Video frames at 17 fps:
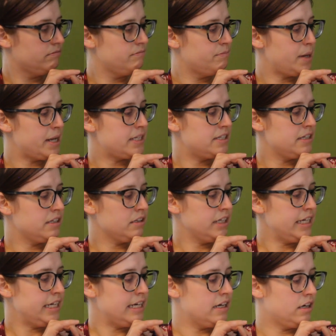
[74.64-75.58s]

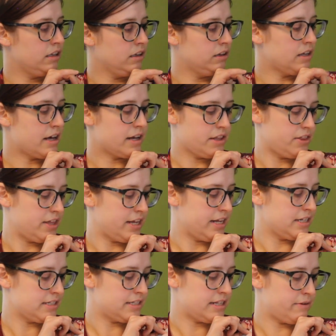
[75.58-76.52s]
basically a lot of
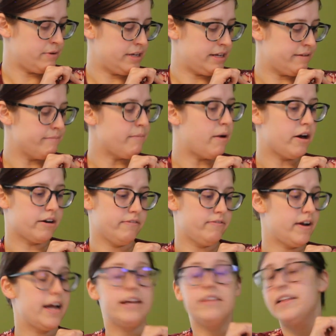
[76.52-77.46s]
things that we can
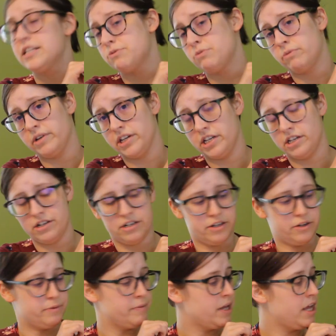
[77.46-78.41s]
modify, and that's what we're going to
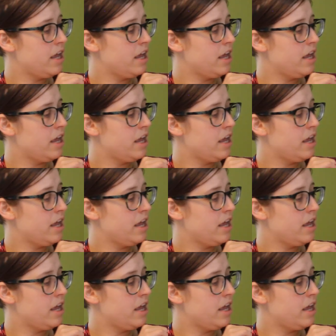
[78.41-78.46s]
do.